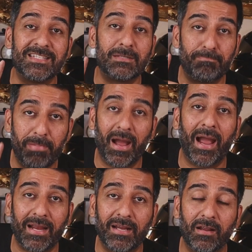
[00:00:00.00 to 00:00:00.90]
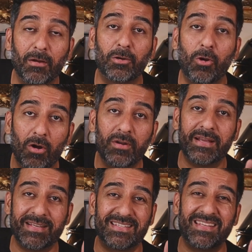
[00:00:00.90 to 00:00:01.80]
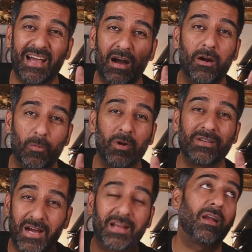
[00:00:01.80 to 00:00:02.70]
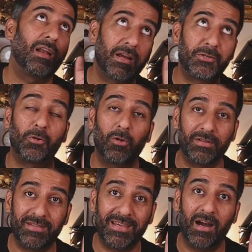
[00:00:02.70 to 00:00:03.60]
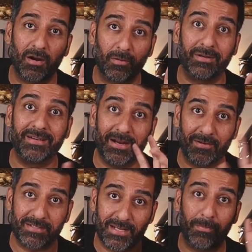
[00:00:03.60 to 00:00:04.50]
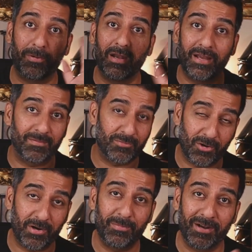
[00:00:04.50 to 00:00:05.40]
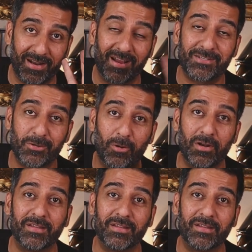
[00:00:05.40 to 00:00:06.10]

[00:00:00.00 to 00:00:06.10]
is back. Gone is the R1. I like to call it the dare I say Aprilia, I'm sorry, but I like to